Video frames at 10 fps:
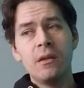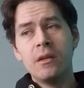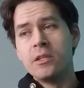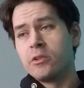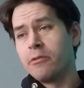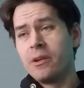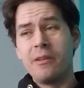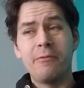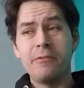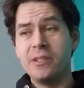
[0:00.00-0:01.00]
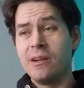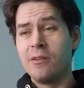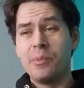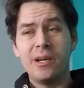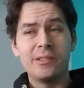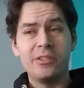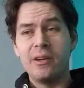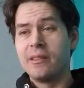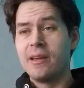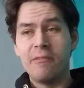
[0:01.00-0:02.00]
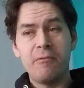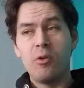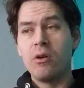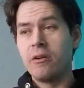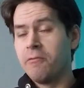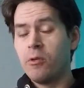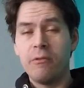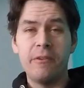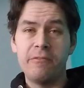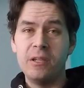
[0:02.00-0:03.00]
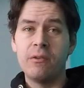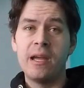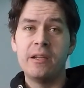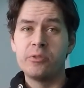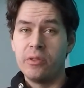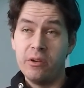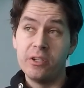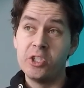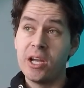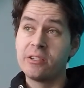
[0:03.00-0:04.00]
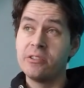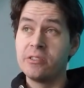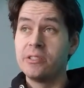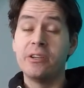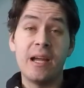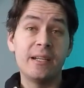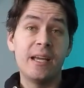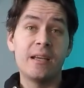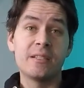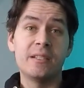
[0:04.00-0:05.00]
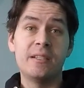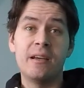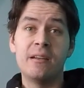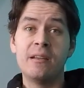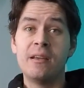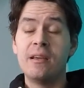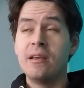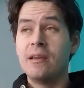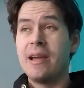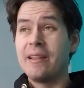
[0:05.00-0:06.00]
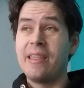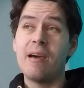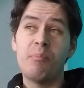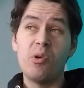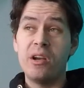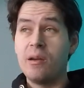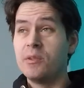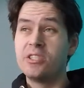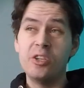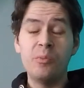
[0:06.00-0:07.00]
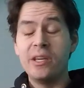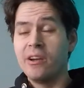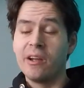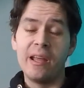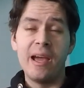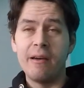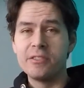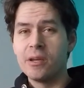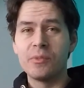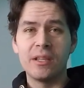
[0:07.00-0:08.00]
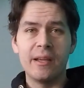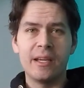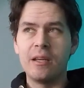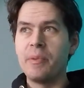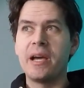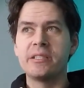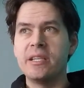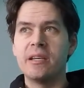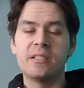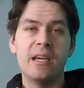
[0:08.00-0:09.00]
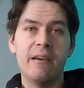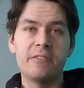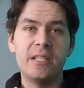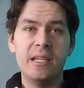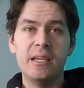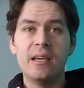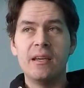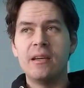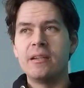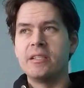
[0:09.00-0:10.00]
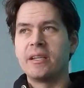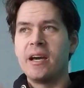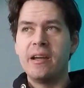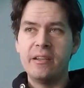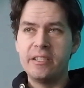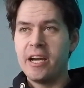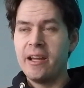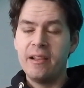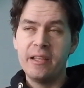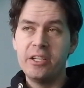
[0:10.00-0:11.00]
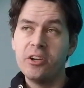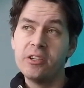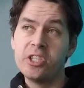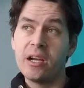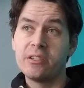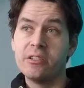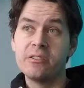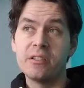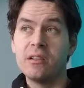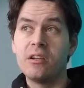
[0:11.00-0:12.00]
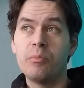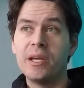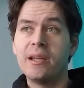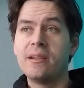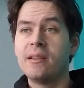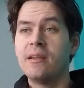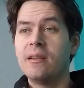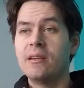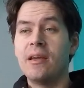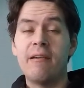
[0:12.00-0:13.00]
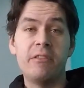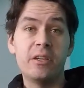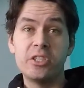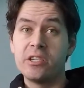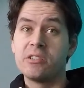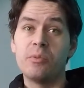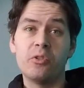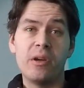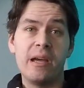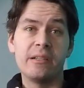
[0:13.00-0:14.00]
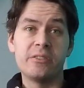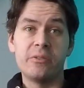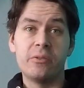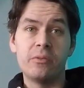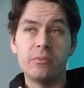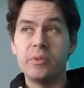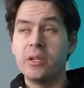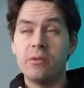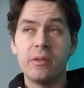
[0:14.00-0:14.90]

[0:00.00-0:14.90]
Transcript: So for another 1,500 bucks, you're at that 4 to 450 range with your injectors and your head gasket done. At that point, I'm assuming you're going to have something like an Apexi SAFC to kind of dial in your injectors a little bit. You have the adjustable reg, so you know